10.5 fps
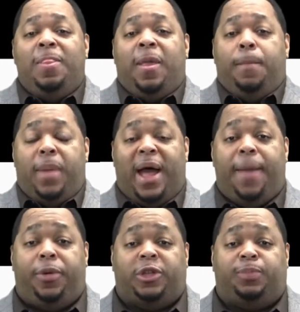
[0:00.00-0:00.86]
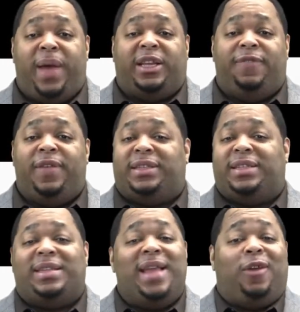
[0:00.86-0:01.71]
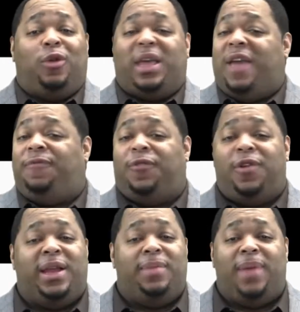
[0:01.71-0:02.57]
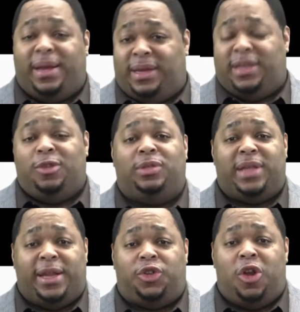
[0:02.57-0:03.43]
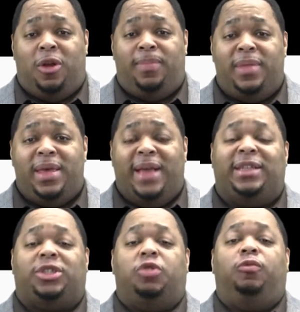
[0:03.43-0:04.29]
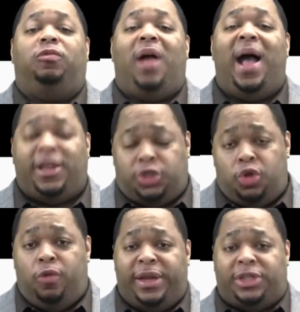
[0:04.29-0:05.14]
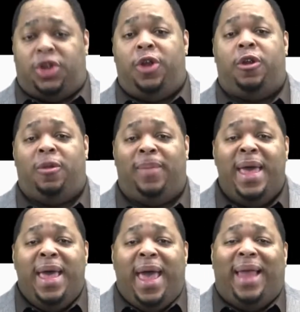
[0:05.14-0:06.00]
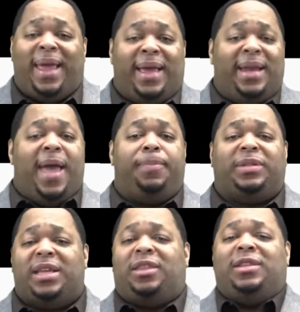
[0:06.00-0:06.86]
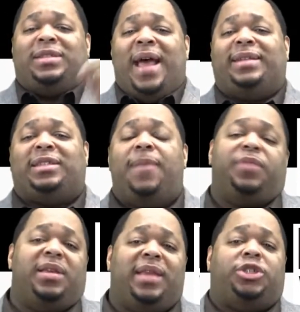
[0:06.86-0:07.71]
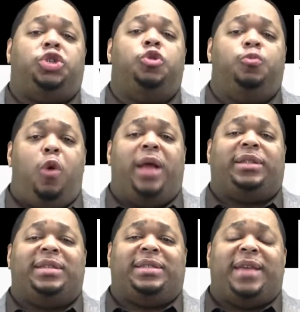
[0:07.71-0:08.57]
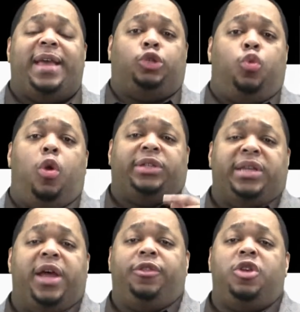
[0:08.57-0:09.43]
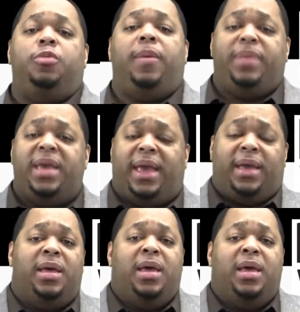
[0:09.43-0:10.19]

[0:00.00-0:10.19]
my perspective is it's not okay for anybody to use that term. It's a derogatory term. And like any epithet, it's not something that you want to say towards another human being.